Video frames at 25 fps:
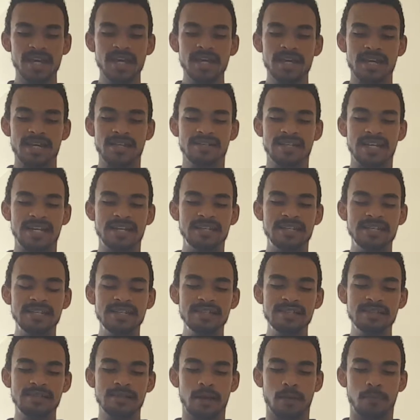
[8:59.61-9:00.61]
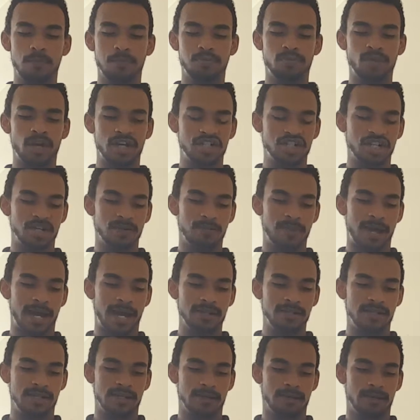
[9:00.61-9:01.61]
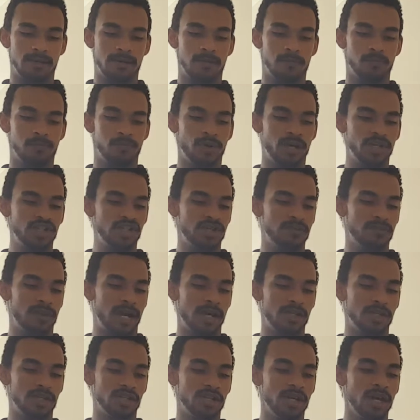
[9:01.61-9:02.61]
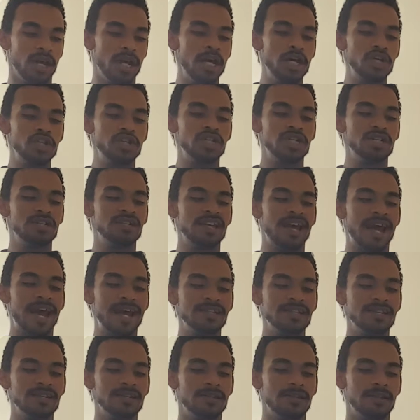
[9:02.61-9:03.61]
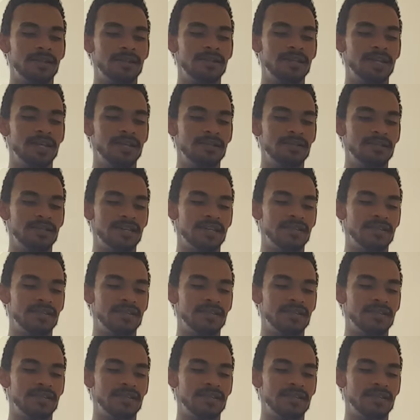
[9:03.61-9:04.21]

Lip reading: Is Eileen's compression magic. She enchanted the